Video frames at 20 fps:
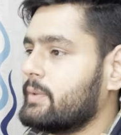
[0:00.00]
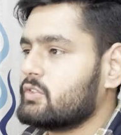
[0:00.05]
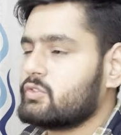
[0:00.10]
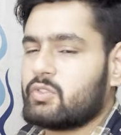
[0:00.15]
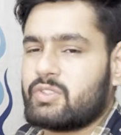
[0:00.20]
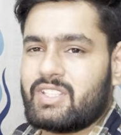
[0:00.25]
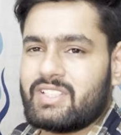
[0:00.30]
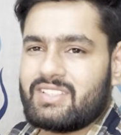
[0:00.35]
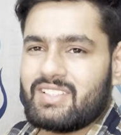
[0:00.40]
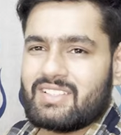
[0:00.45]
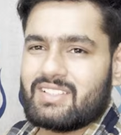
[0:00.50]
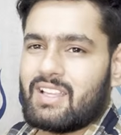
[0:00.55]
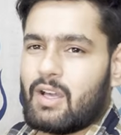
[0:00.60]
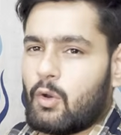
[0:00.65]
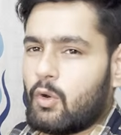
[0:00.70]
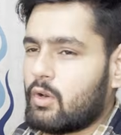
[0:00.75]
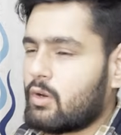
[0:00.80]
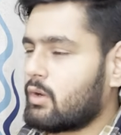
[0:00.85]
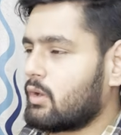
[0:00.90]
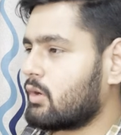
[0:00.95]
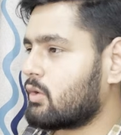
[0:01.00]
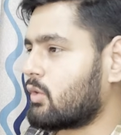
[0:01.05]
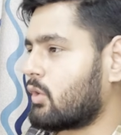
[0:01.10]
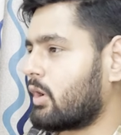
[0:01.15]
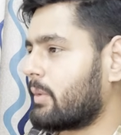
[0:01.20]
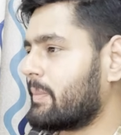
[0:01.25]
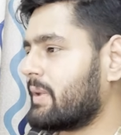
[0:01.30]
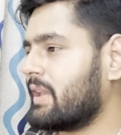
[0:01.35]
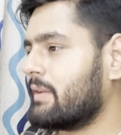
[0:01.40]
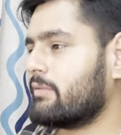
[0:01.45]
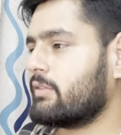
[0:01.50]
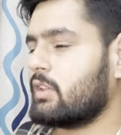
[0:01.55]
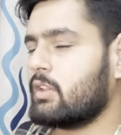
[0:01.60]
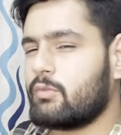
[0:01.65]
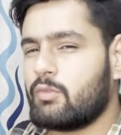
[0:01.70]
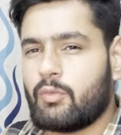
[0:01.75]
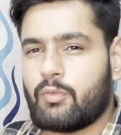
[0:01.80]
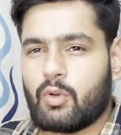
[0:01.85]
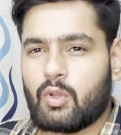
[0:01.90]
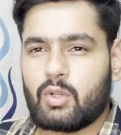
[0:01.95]
So this is the overall roadmap.
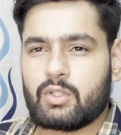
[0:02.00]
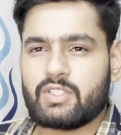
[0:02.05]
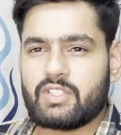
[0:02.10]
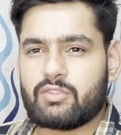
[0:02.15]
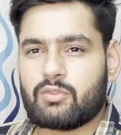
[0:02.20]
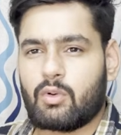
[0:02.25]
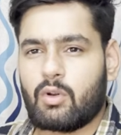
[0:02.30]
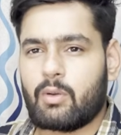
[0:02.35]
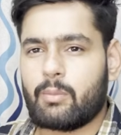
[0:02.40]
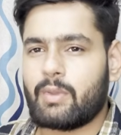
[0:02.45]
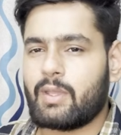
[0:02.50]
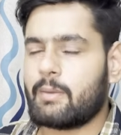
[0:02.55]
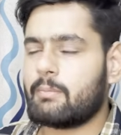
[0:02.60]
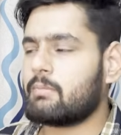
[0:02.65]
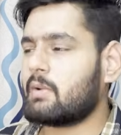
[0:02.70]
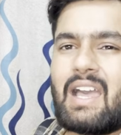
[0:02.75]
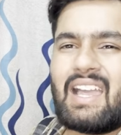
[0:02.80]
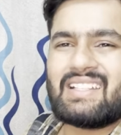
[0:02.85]
If you follow this roadmap,